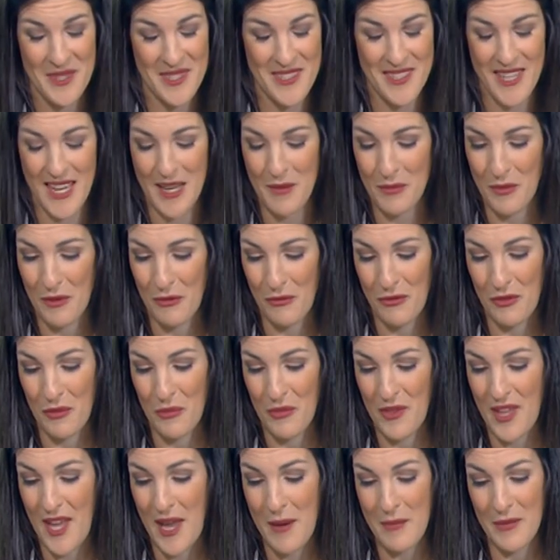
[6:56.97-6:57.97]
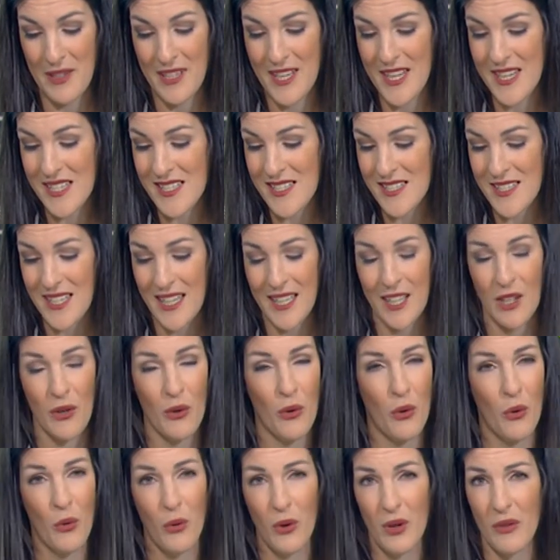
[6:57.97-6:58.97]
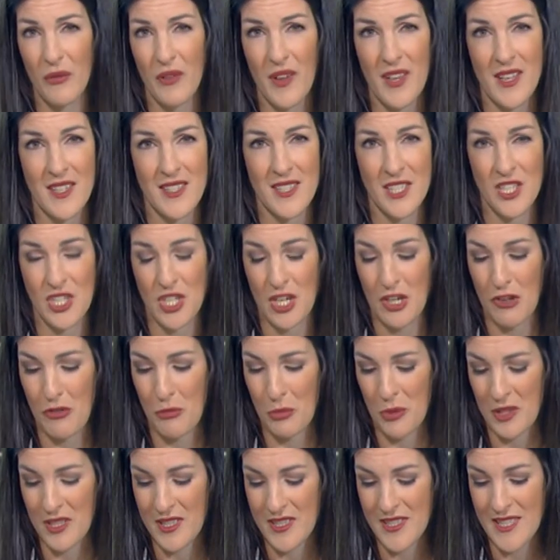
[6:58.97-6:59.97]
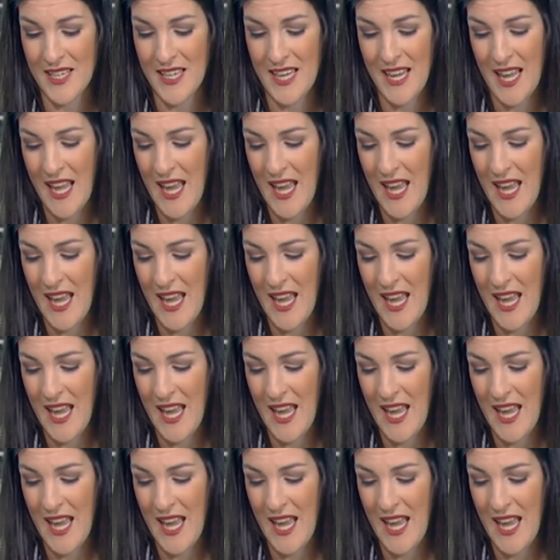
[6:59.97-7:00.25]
statement from them listing all of his achievements,